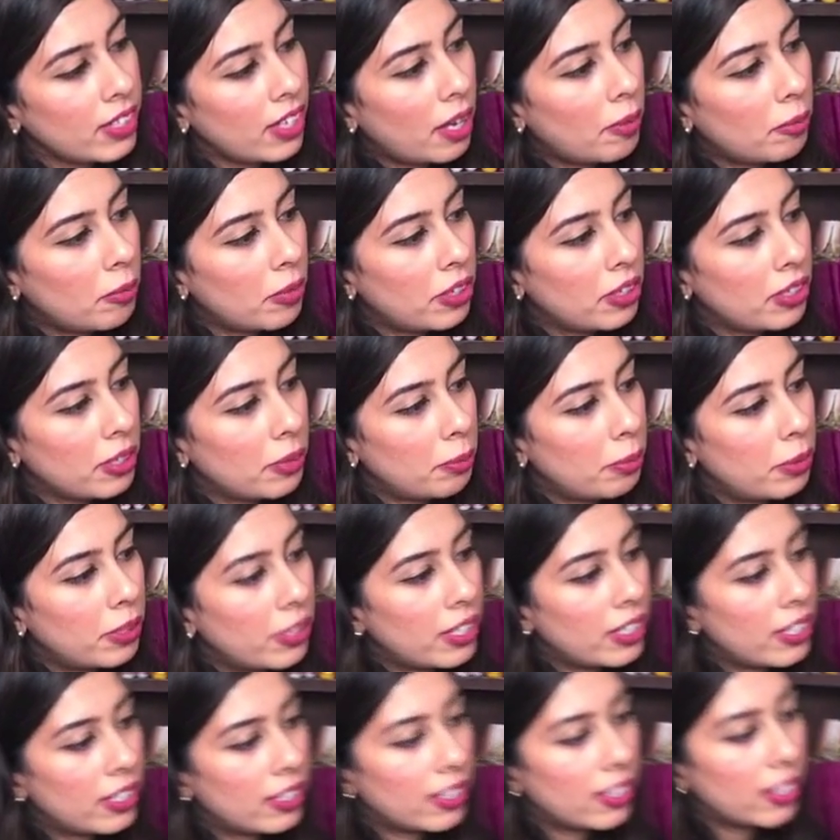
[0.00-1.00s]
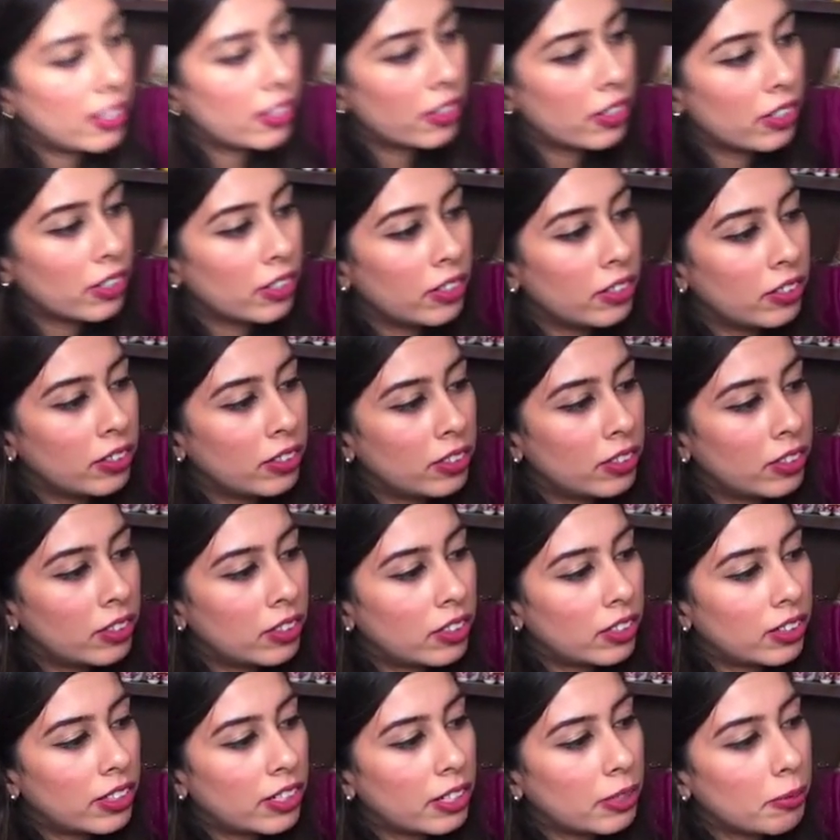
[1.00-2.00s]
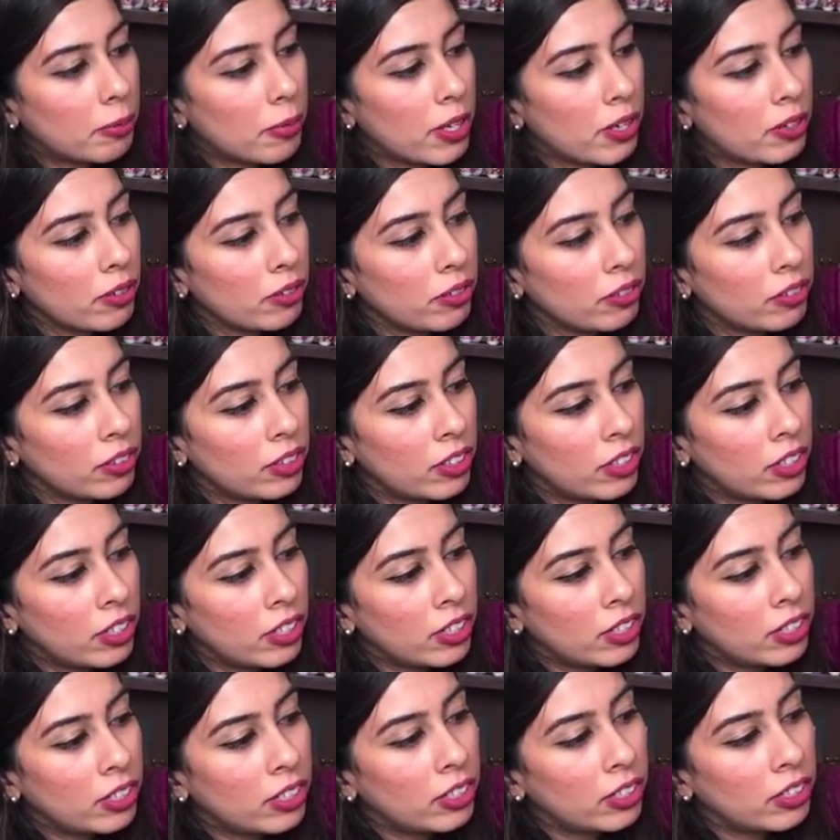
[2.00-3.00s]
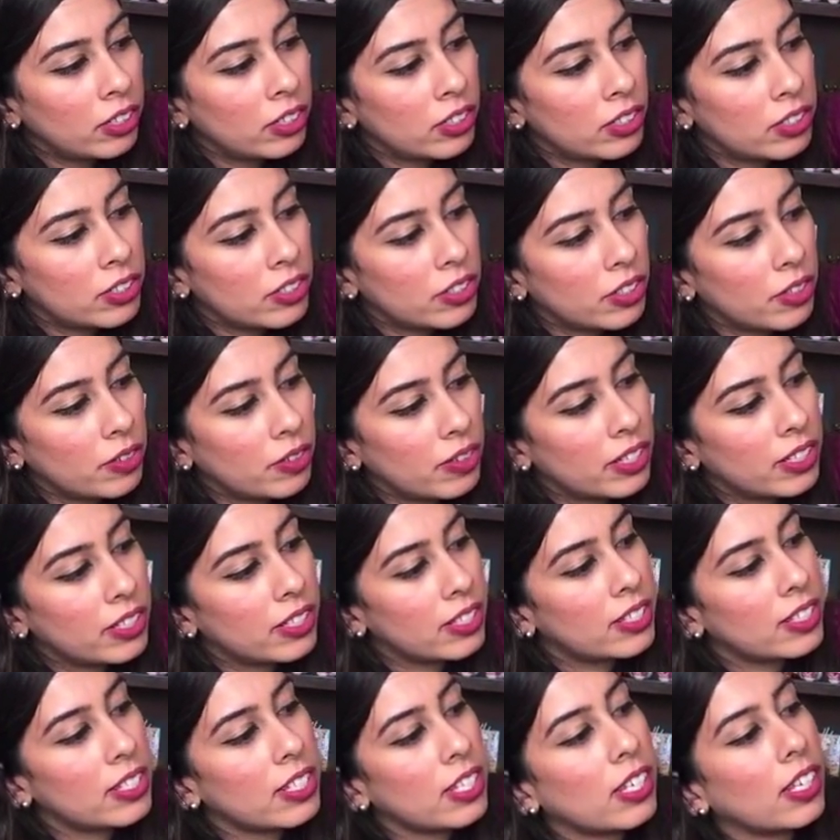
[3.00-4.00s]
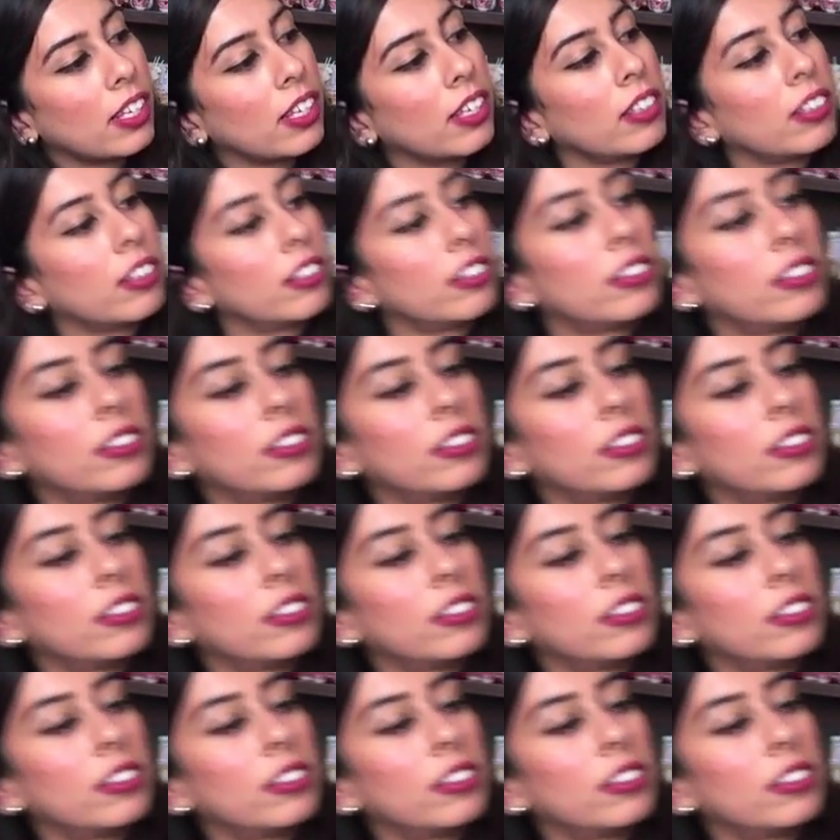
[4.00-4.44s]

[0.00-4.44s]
I'm gonna put it near Guillermo so you can see